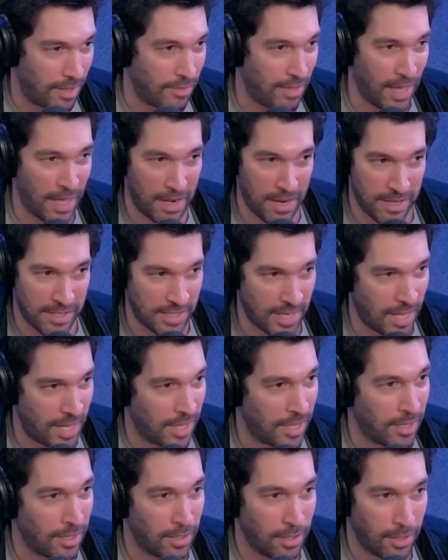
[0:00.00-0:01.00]
the
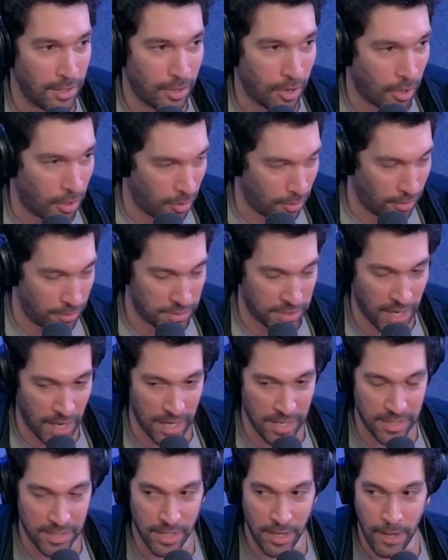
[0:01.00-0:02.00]
NSA, all those
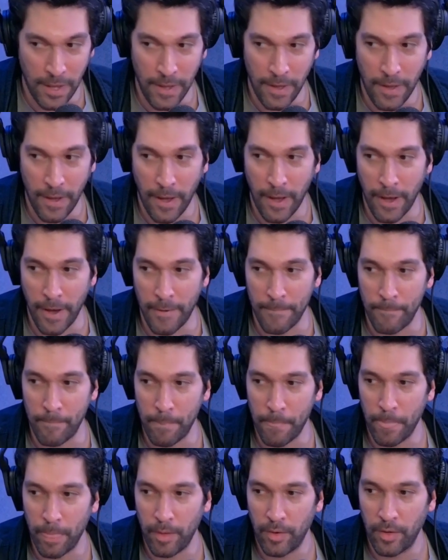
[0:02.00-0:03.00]
guys.
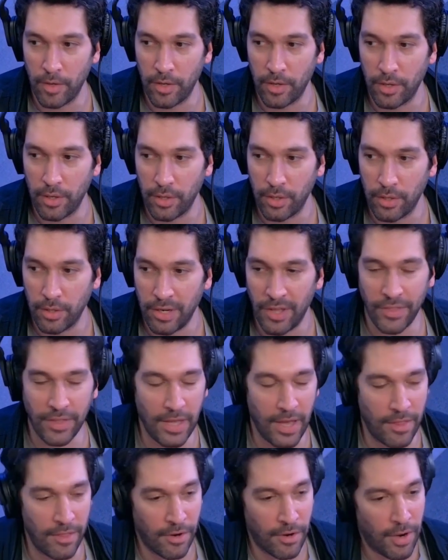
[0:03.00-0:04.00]
Um, now,
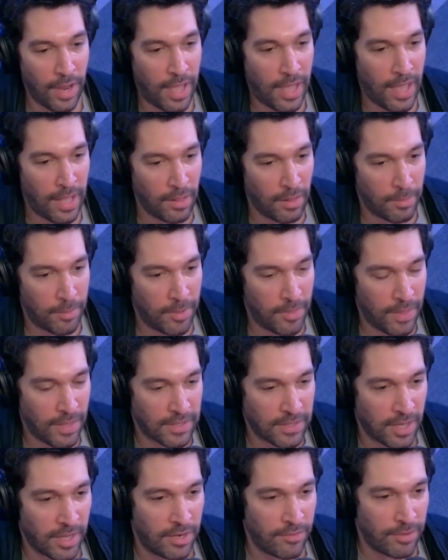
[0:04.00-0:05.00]
the other element
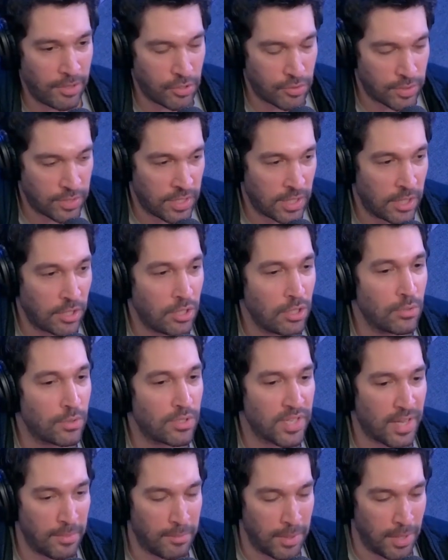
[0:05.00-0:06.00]
that's kind of interesting, and you
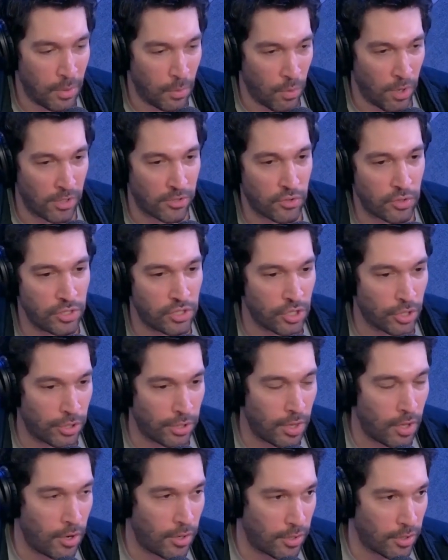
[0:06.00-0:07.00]
sent me a Wall Street
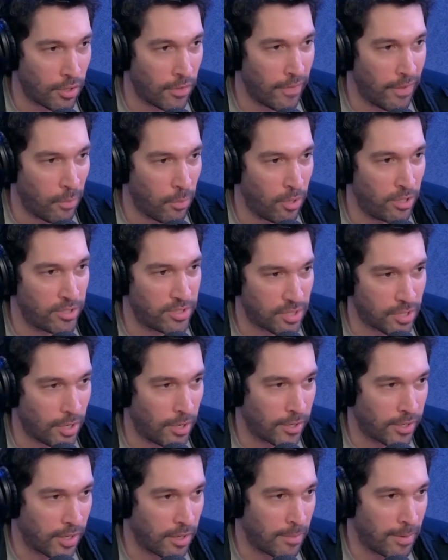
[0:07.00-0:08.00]
Journal article that was
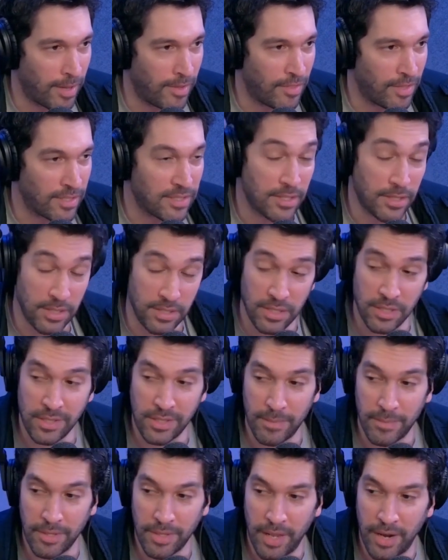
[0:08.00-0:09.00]
talking about this, and this is
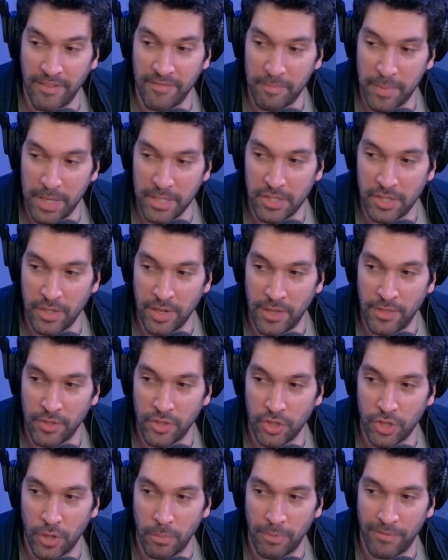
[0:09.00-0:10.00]
something that I've mentioned on the
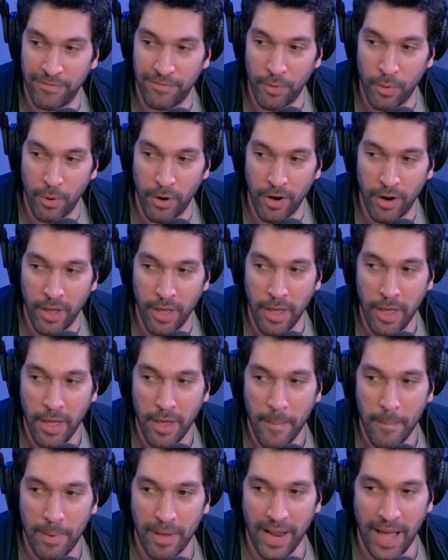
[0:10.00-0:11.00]
show before,
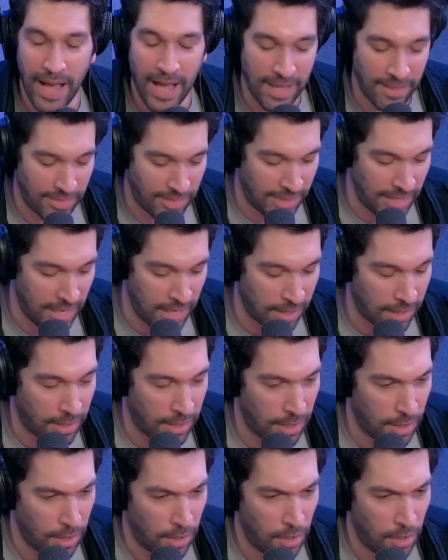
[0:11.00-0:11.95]
but I think,